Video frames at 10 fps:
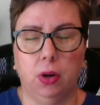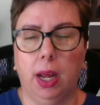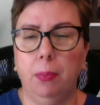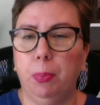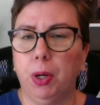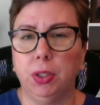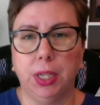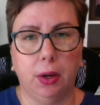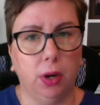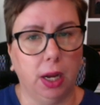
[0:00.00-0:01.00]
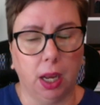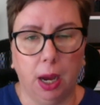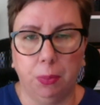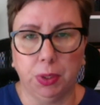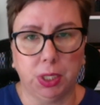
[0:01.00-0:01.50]
I burnt out a
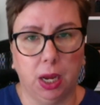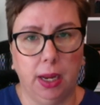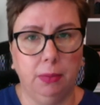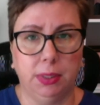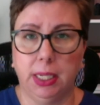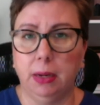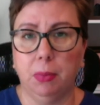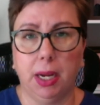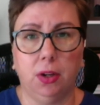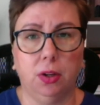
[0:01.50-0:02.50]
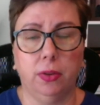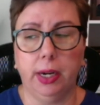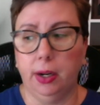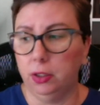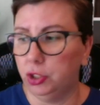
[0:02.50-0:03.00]
couple times in my
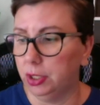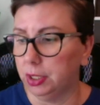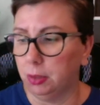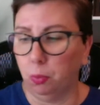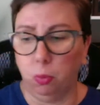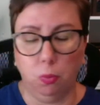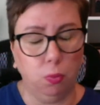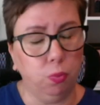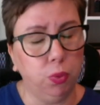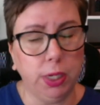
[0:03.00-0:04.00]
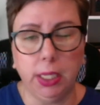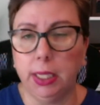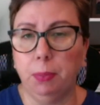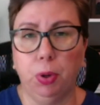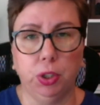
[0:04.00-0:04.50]
career, just
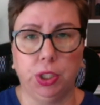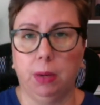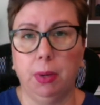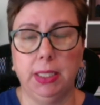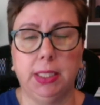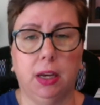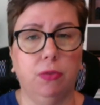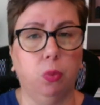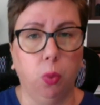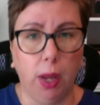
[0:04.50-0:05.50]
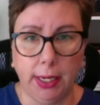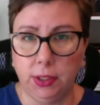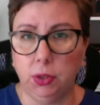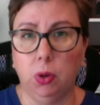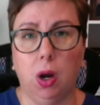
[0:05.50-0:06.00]
really pushing myself way
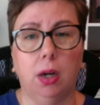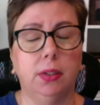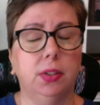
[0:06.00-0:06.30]
too hard.